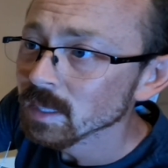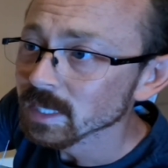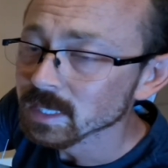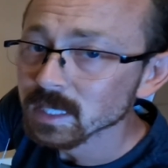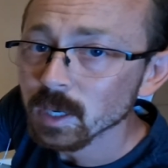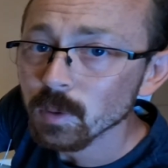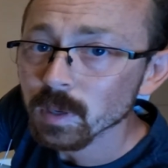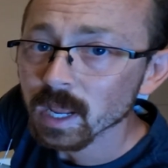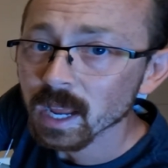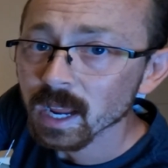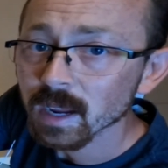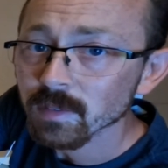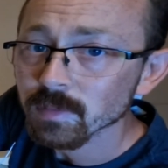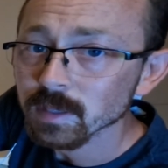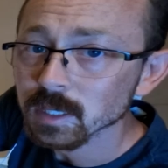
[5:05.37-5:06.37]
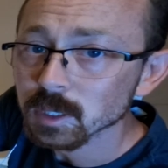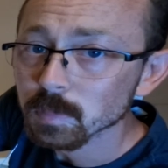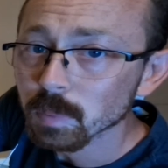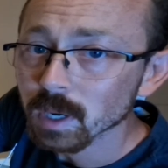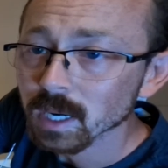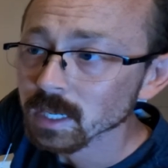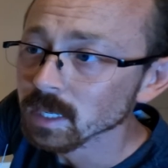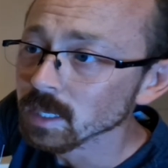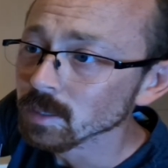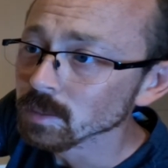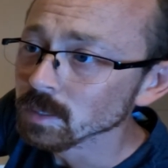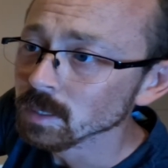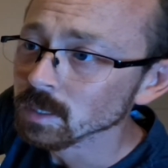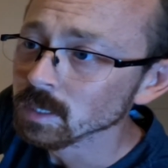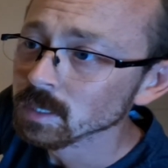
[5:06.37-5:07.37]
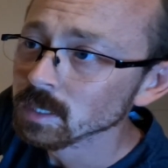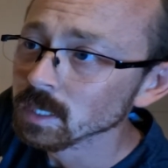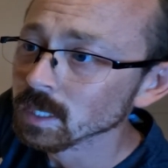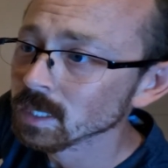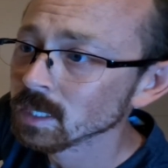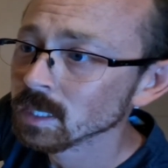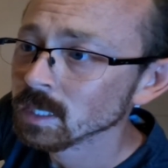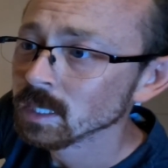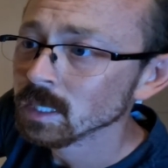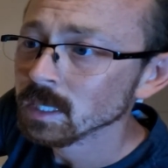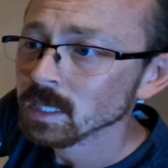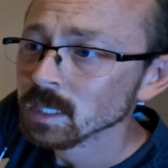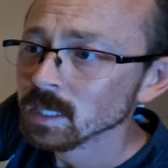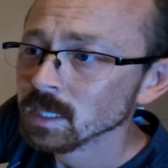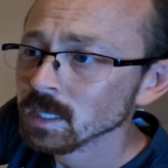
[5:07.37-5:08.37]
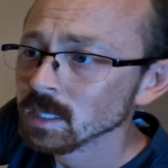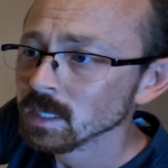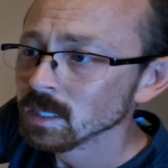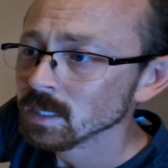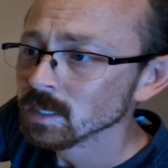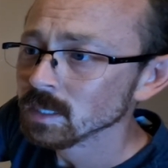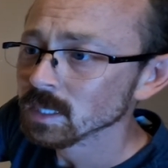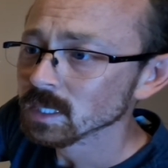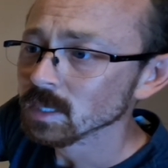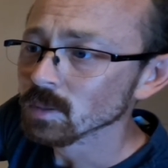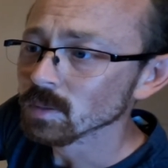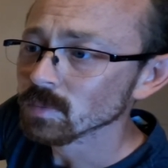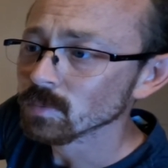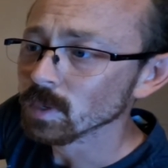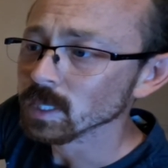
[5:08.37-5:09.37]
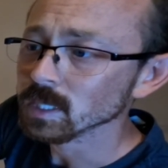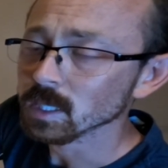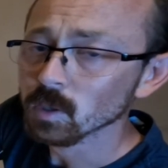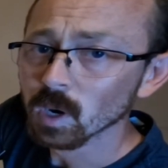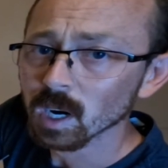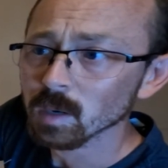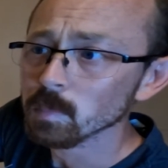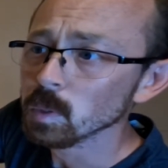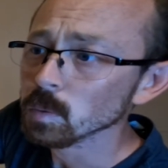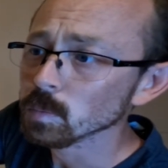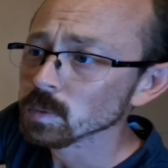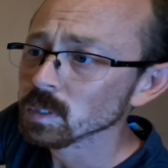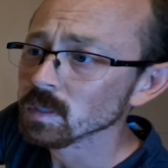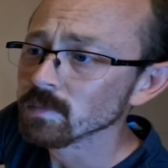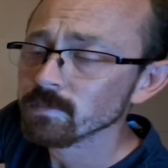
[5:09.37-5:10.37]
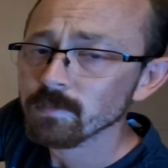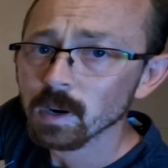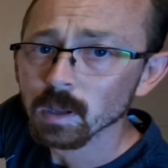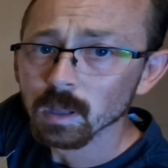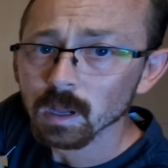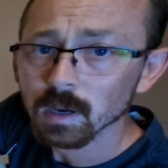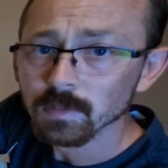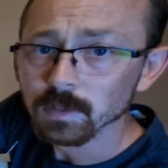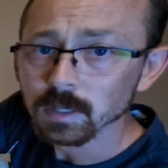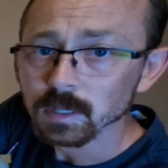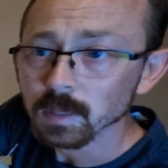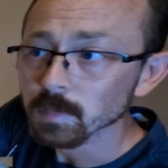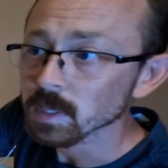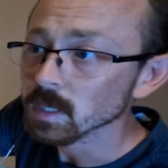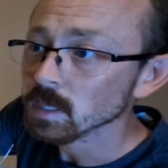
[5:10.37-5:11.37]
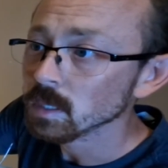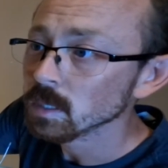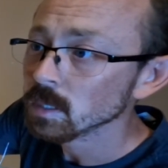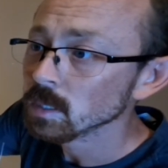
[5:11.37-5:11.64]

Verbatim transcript: like two and a half inch brad nails on this thing. Like they were afraid the crown mold was gonna fall off or something,